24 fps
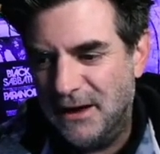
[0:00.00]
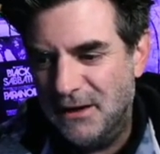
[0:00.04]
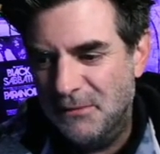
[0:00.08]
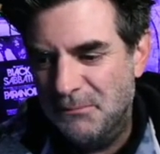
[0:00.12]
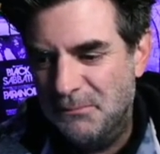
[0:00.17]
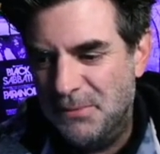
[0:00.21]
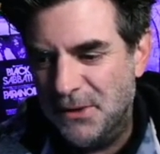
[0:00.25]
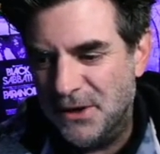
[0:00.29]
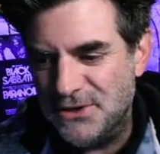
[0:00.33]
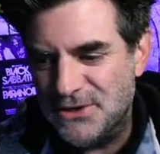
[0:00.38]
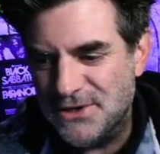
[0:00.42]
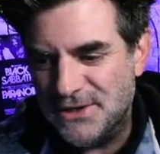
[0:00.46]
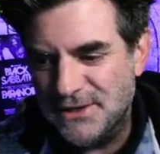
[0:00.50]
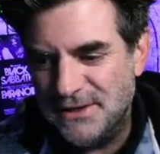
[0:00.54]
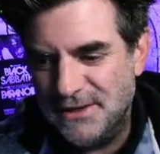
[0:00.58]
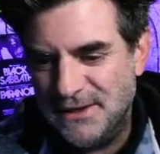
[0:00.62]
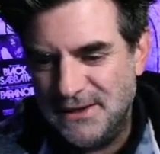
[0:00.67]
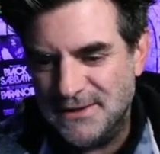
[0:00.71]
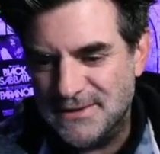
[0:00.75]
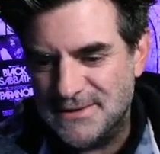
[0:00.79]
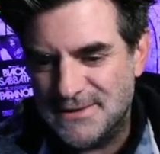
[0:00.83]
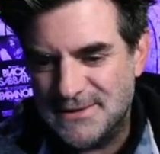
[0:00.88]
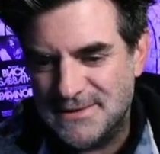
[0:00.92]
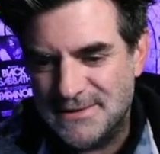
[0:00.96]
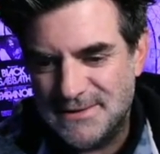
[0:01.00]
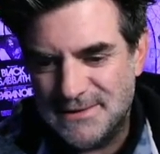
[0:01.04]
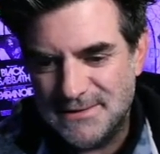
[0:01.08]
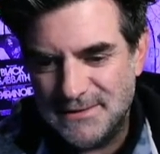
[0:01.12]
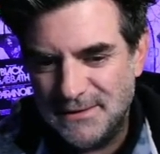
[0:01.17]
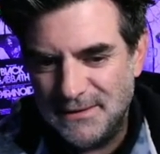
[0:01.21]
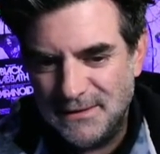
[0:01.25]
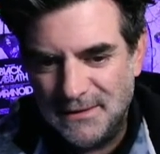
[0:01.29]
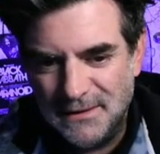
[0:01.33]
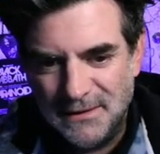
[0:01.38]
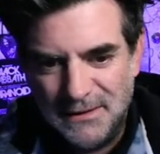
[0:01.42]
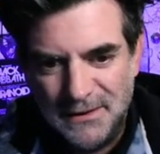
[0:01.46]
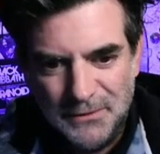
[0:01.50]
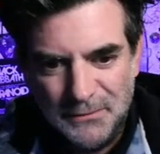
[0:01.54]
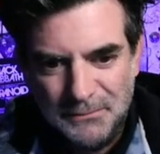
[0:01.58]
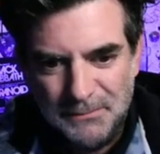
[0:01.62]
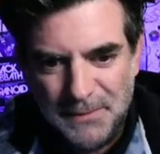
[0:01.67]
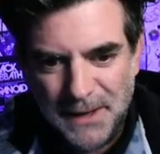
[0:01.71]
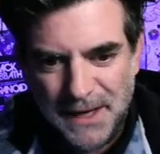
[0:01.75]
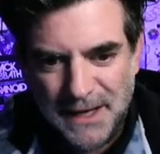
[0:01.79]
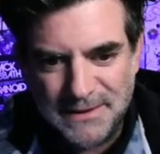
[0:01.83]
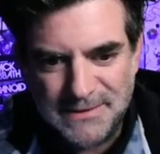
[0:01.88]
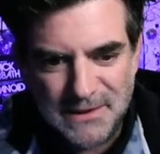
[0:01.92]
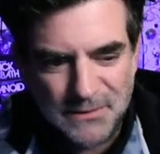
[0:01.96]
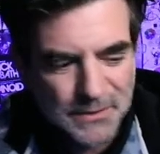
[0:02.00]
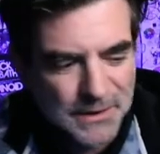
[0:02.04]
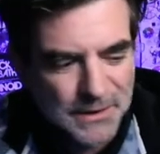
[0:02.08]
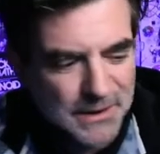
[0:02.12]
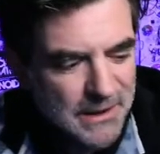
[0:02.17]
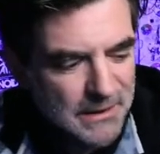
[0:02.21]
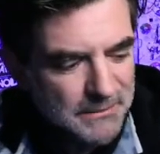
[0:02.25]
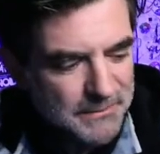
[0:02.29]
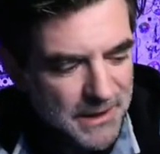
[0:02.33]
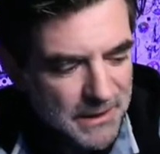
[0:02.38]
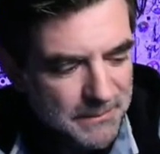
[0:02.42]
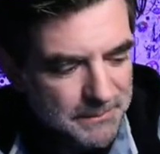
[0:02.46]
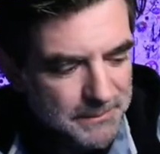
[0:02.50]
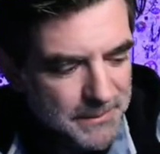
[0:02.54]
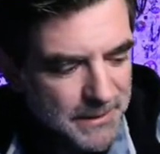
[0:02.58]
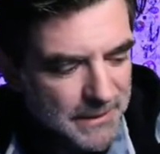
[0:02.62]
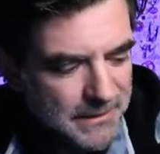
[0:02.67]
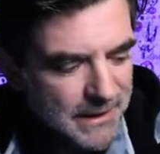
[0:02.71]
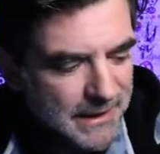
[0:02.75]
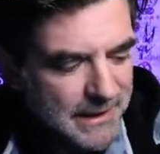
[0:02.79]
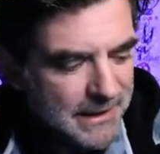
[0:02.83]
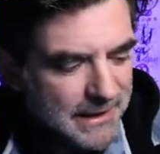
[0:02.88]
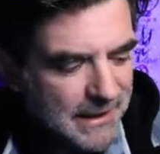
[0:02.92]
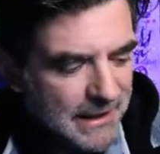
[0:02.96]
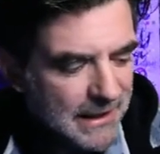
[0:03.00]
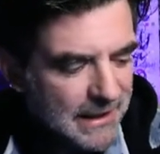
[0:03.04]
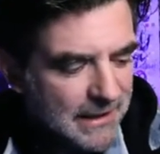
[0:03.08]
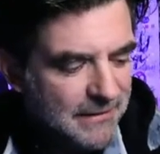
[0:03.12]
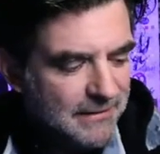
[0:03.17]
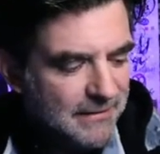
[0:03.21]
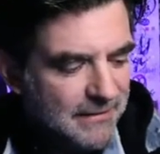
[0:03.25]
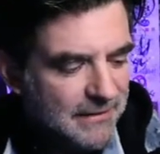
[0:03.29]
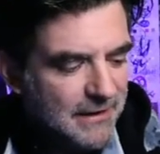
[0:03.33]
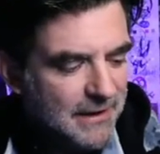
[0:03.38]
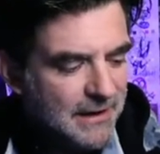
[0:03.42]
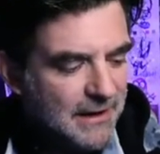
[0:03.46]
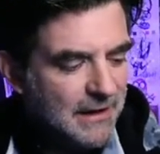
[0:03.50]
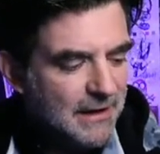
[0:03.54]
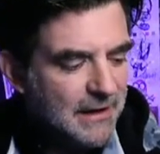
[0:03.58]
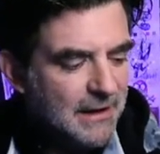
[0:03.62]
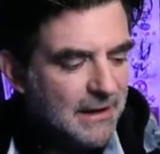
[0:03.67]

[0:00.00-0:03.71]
A bunch of these, bands that were coming up in like indie,